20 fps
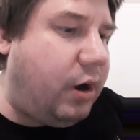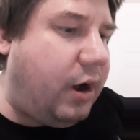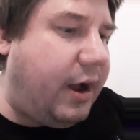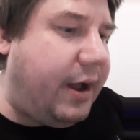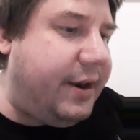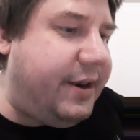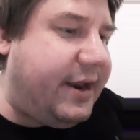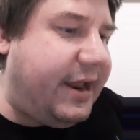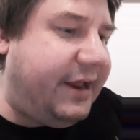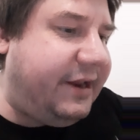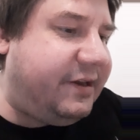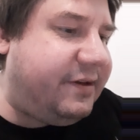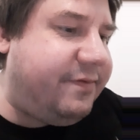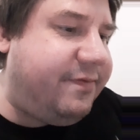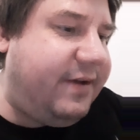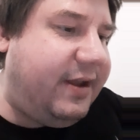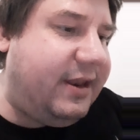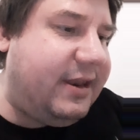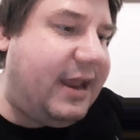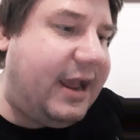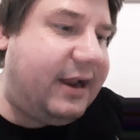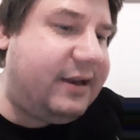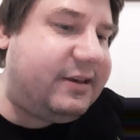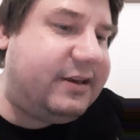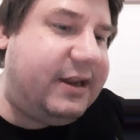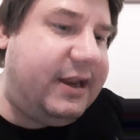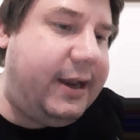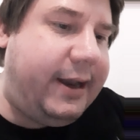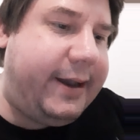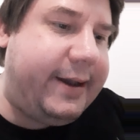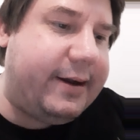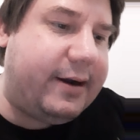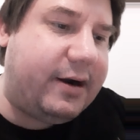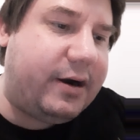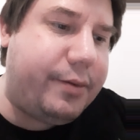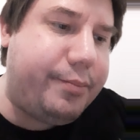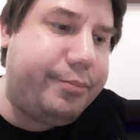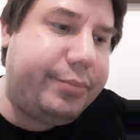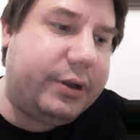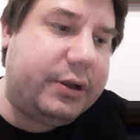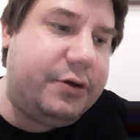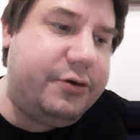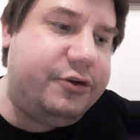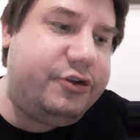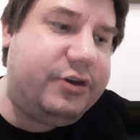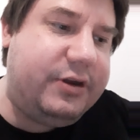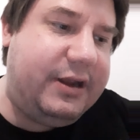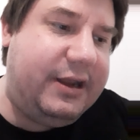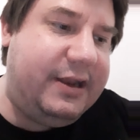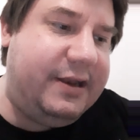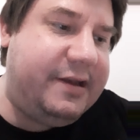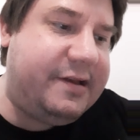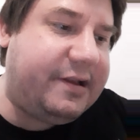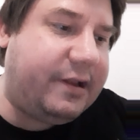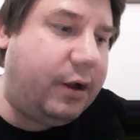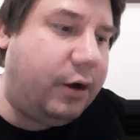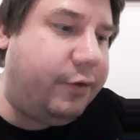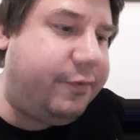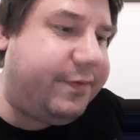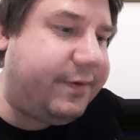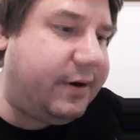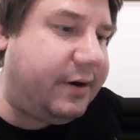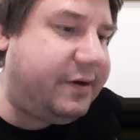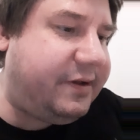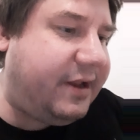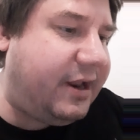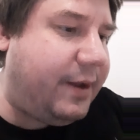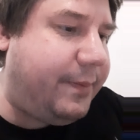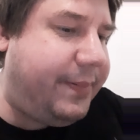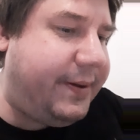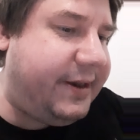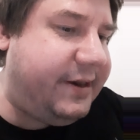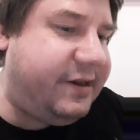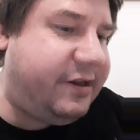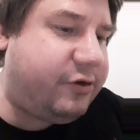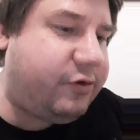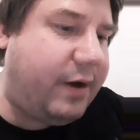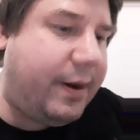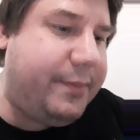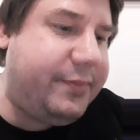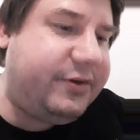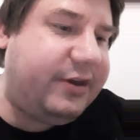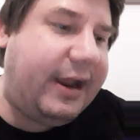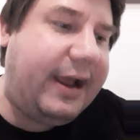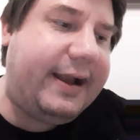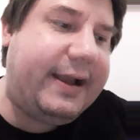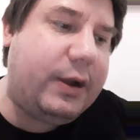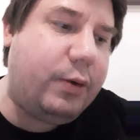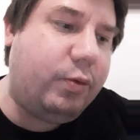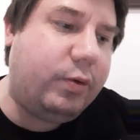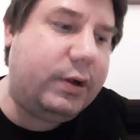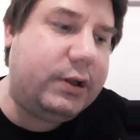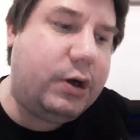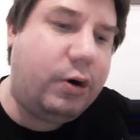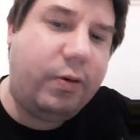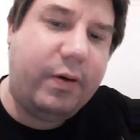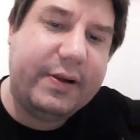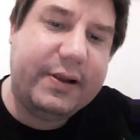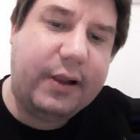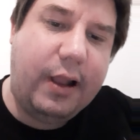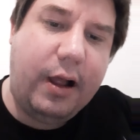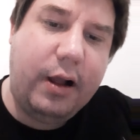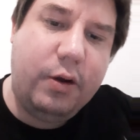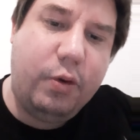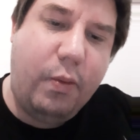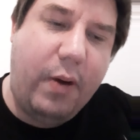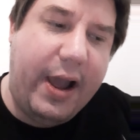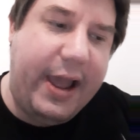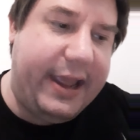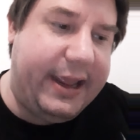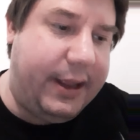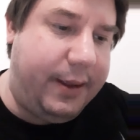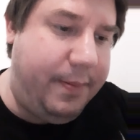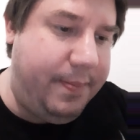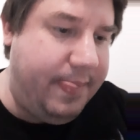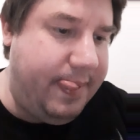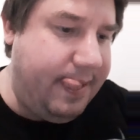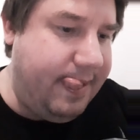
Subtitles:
A nice V-neck t-shirt, blue jeans, loafers, and a pinstripe jacket will go a long way.